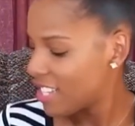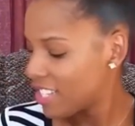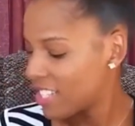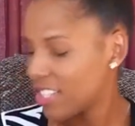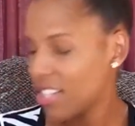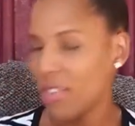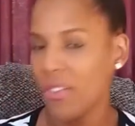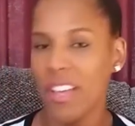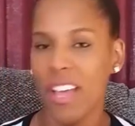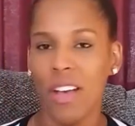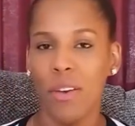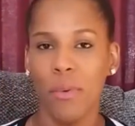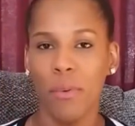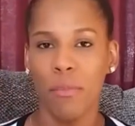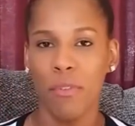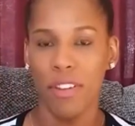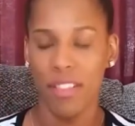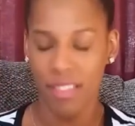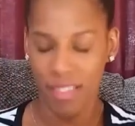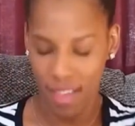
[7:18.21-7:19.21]
So yeah, we'll
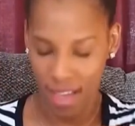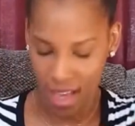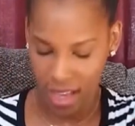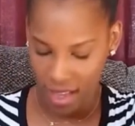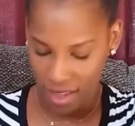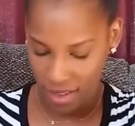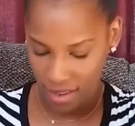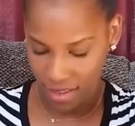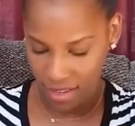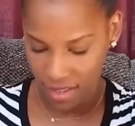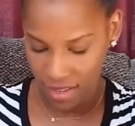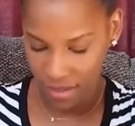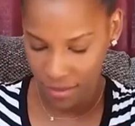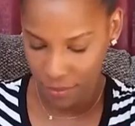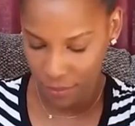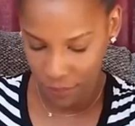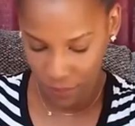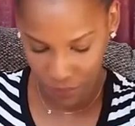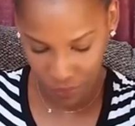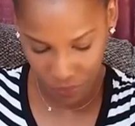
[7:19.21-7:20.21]
bring that.
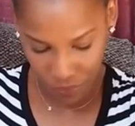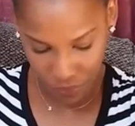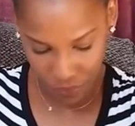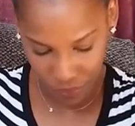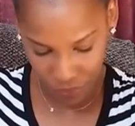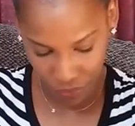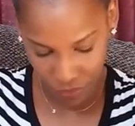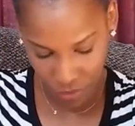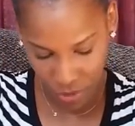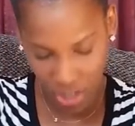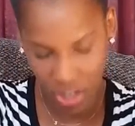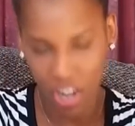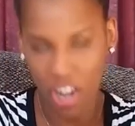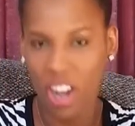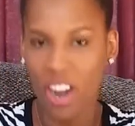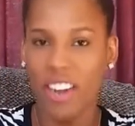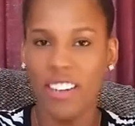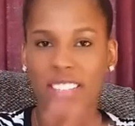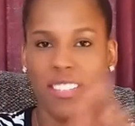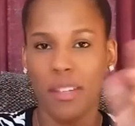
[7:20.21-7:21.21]

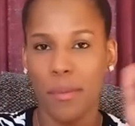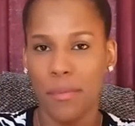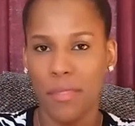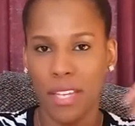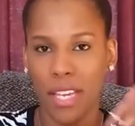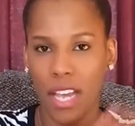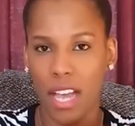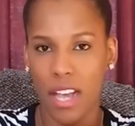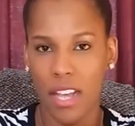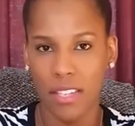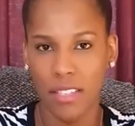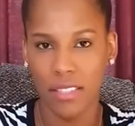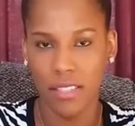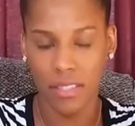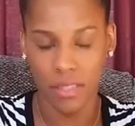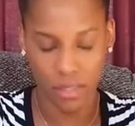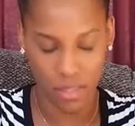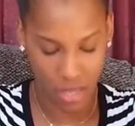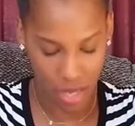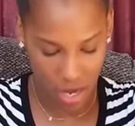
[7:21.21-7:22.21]
Or something
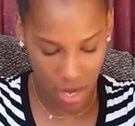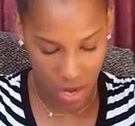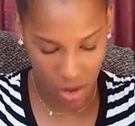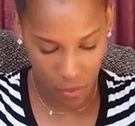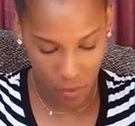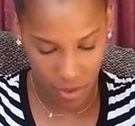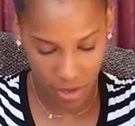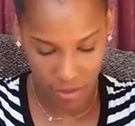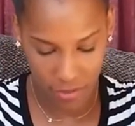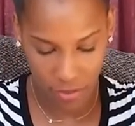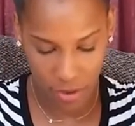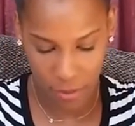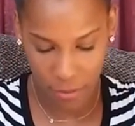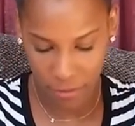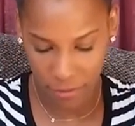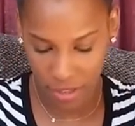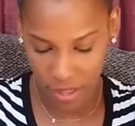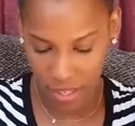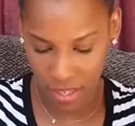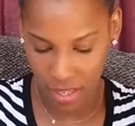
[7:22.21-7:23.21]
else. Whatever I'm
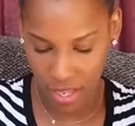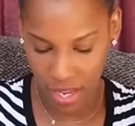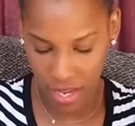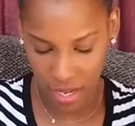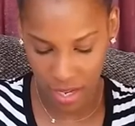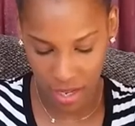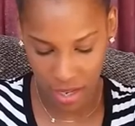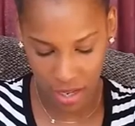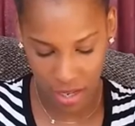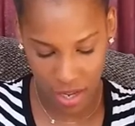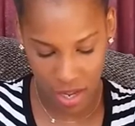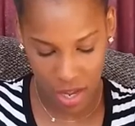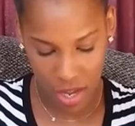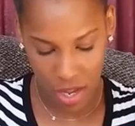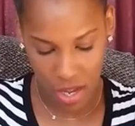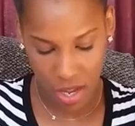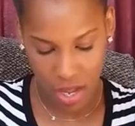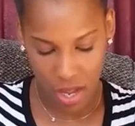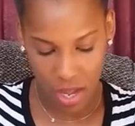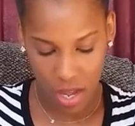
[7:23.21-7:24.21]
feeling like.
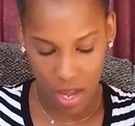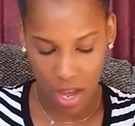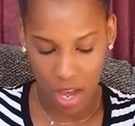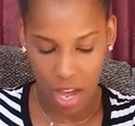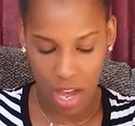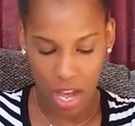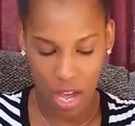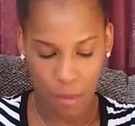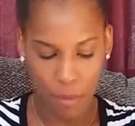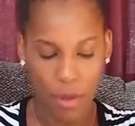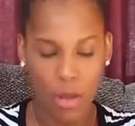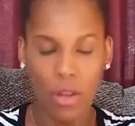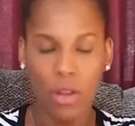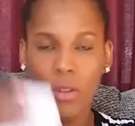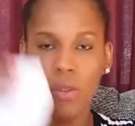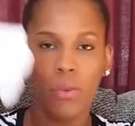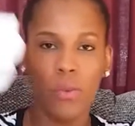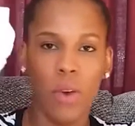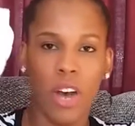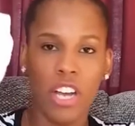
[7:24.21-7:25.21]

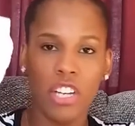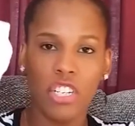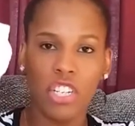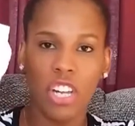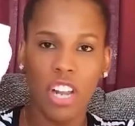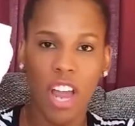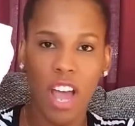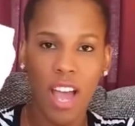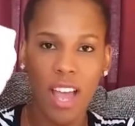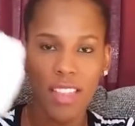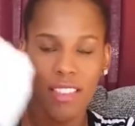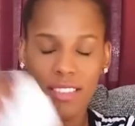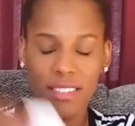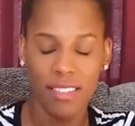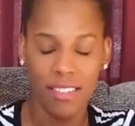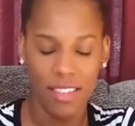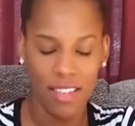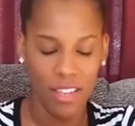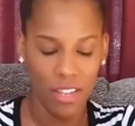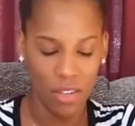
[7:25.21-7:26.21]

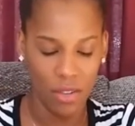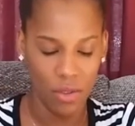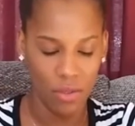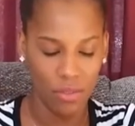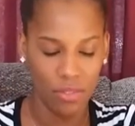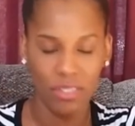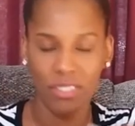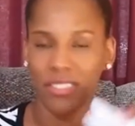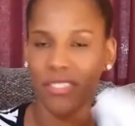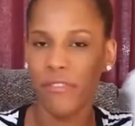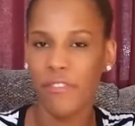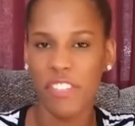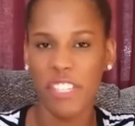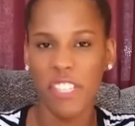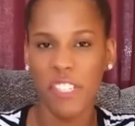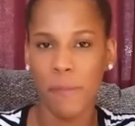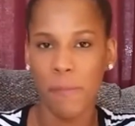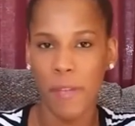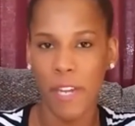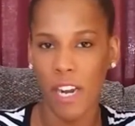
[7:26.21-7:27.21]
Washcloths. For
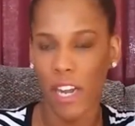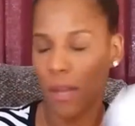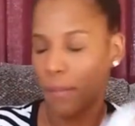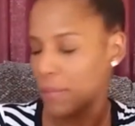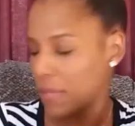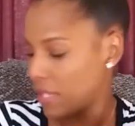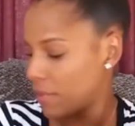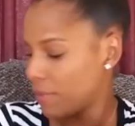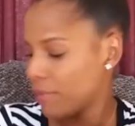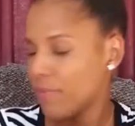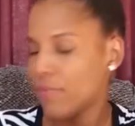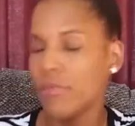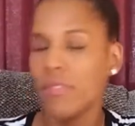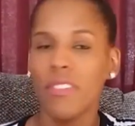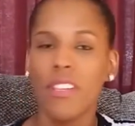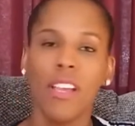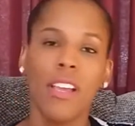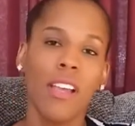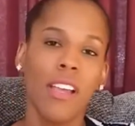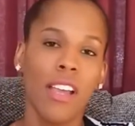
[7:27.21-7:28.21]
spit-ups.
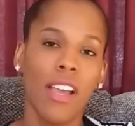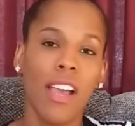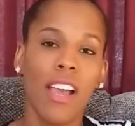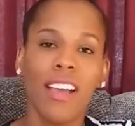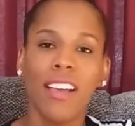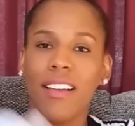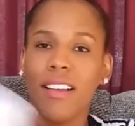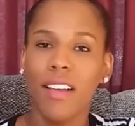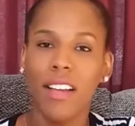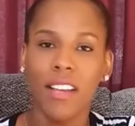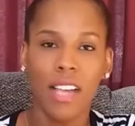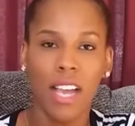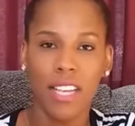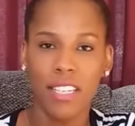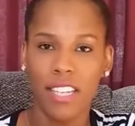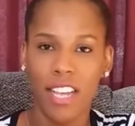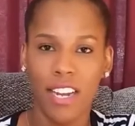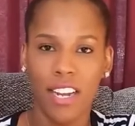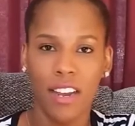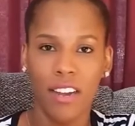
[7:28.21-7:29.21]

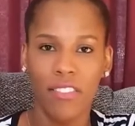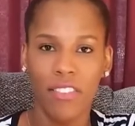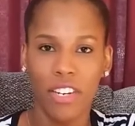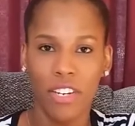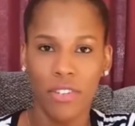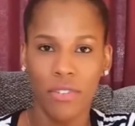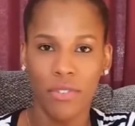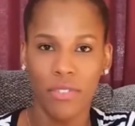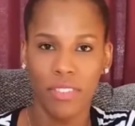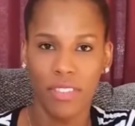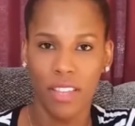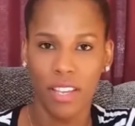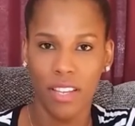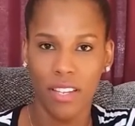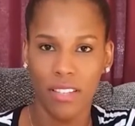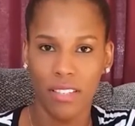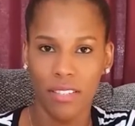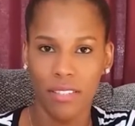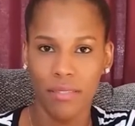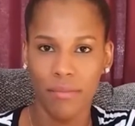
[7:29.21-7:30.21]
Guys, I never use
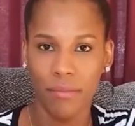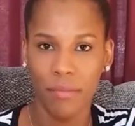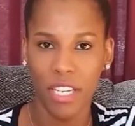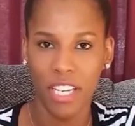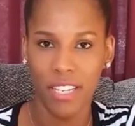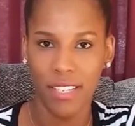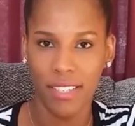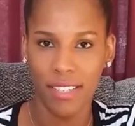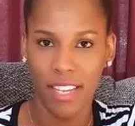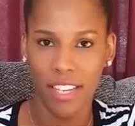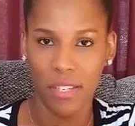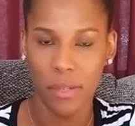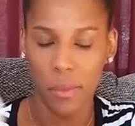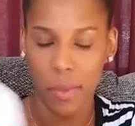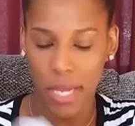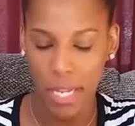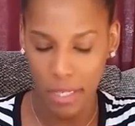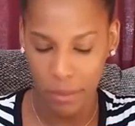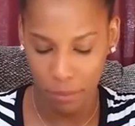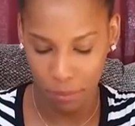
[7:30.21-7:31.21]
these. Because guess
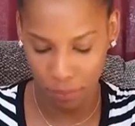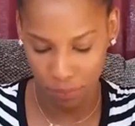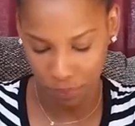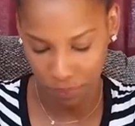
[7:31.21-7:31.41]
what?